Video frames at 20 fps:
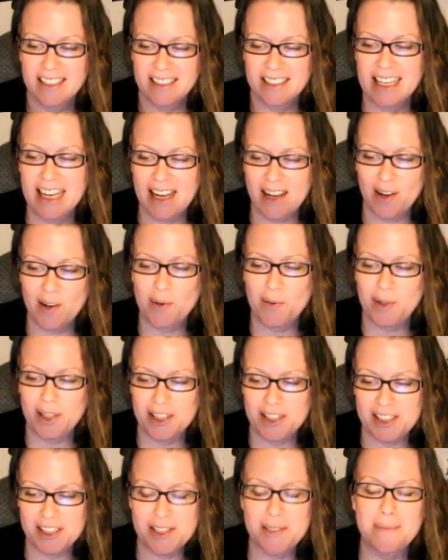Now,
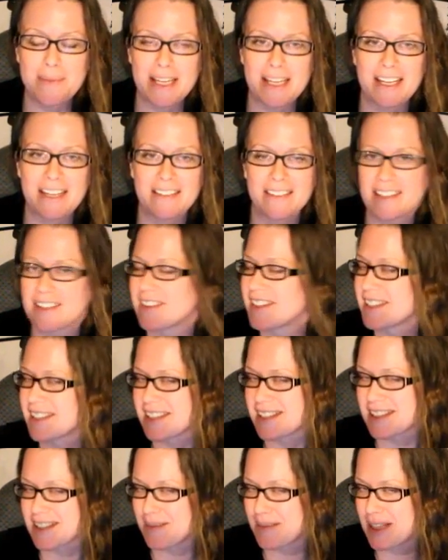we're assuming that
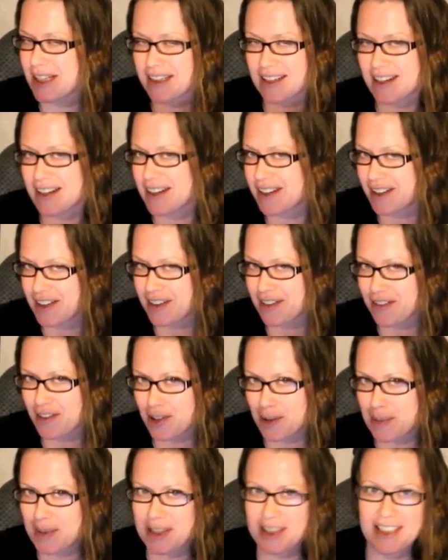this is something not in your
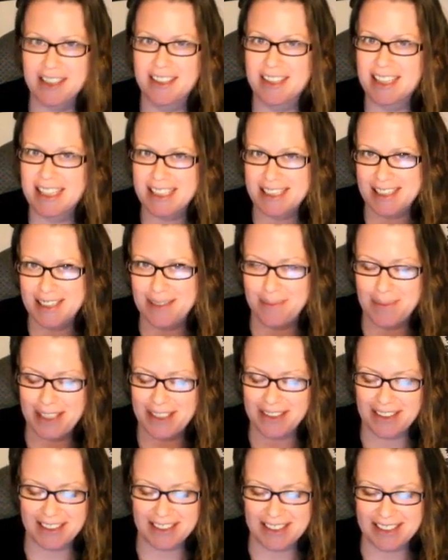formulary,
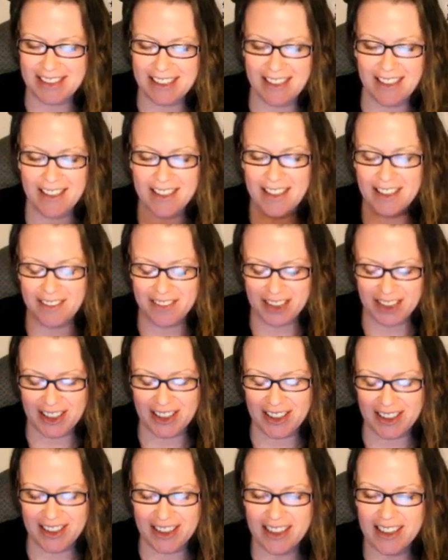something that's not
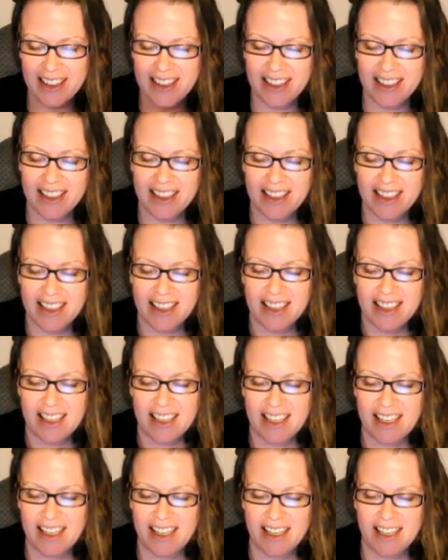covered,
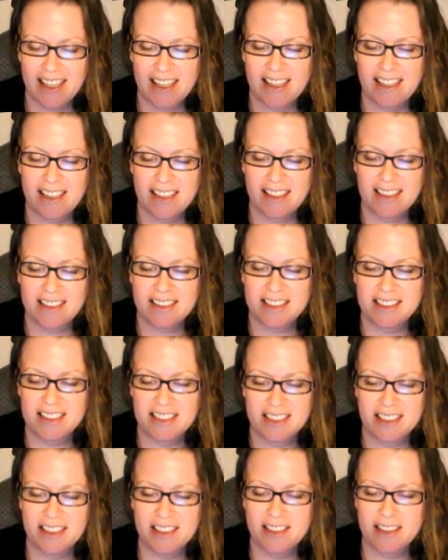and
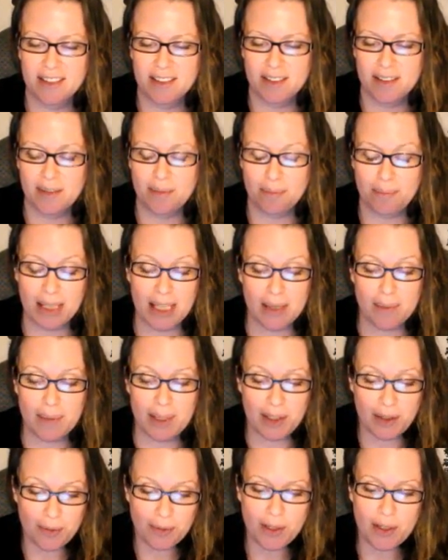maybe
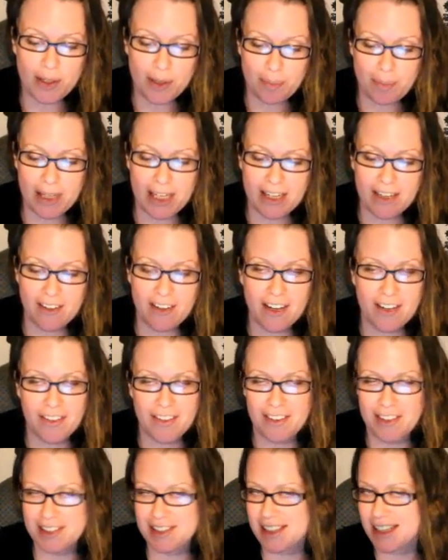you wrote a prior
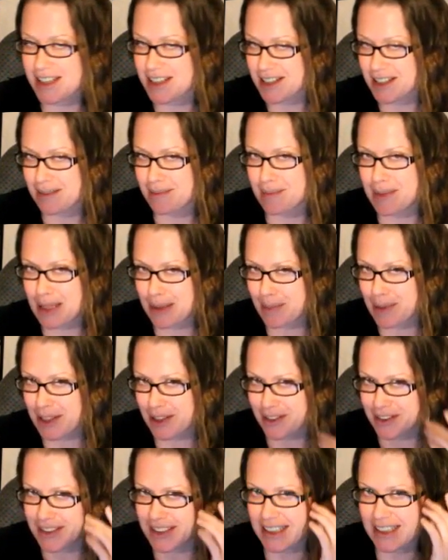authorization, maybe
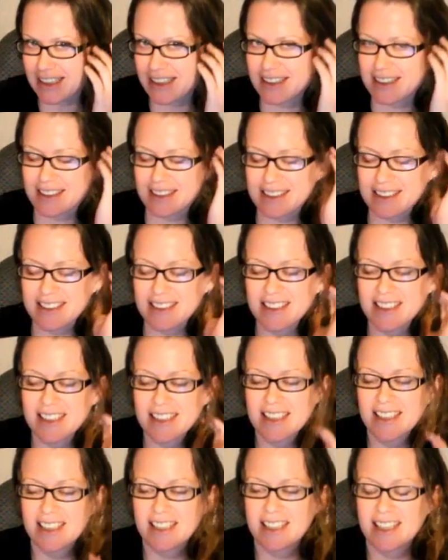you didn't.
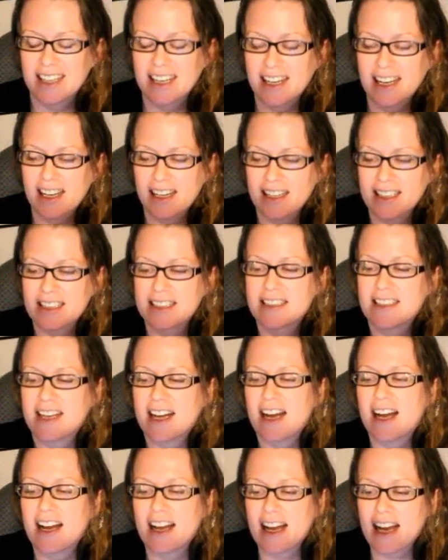
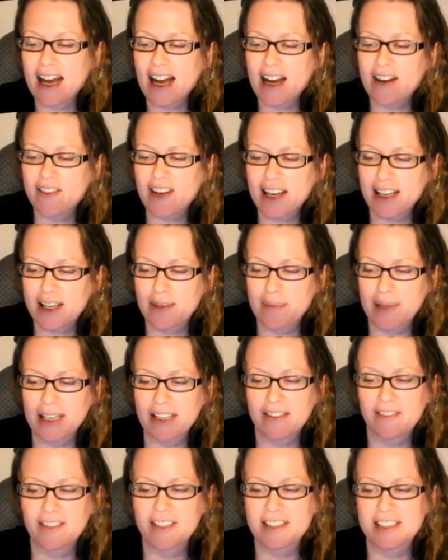I
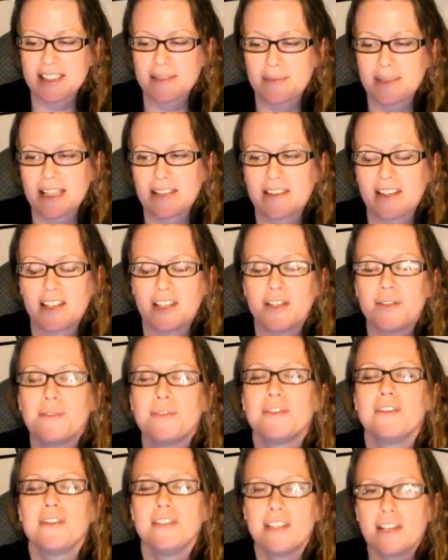recommend, if it's something that
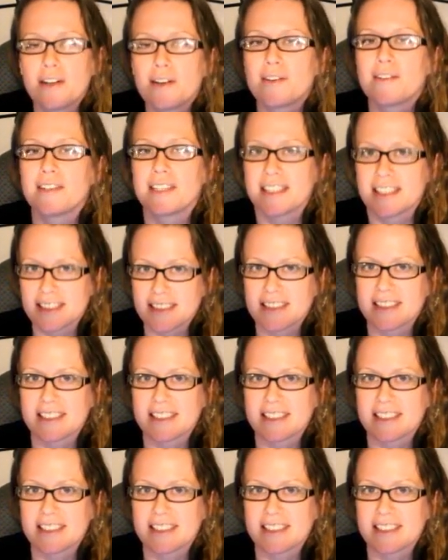you know is